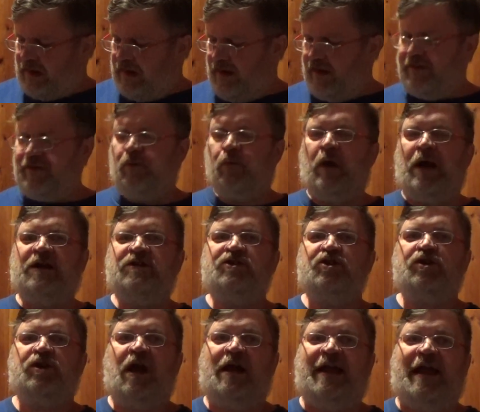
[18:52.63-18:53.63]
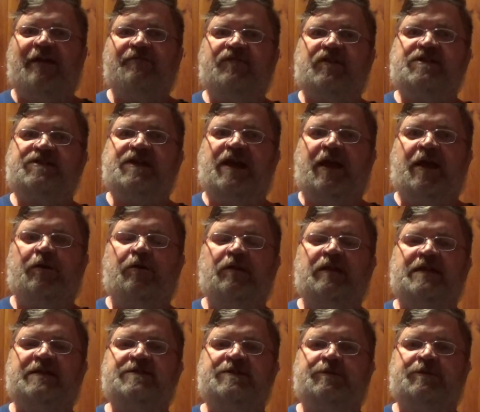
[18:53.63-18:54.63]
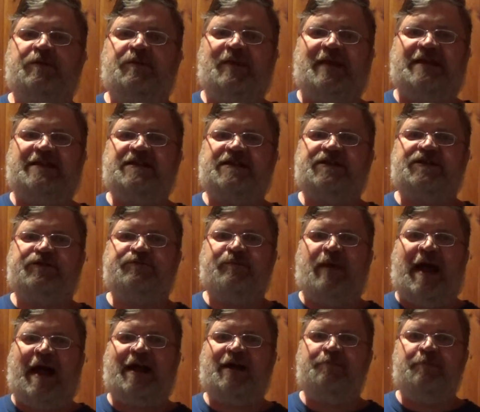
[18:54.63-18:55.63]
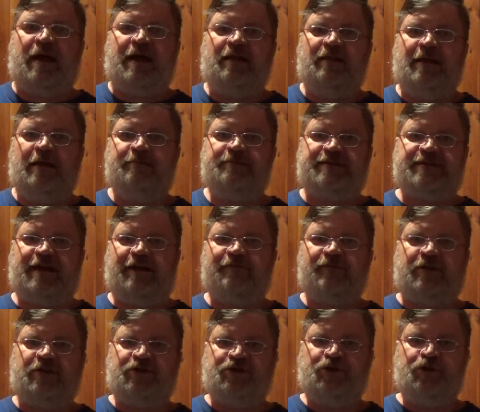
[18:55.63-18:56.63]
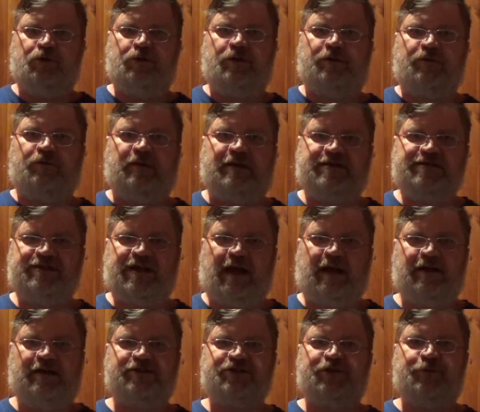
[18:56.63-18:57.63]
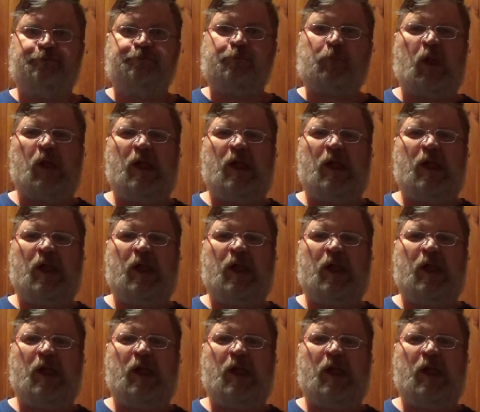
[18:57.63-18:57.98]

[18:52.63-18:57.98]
Otherwise, you're going to have to sit here and listen to me smack my lips every 2 to 3 seconds, and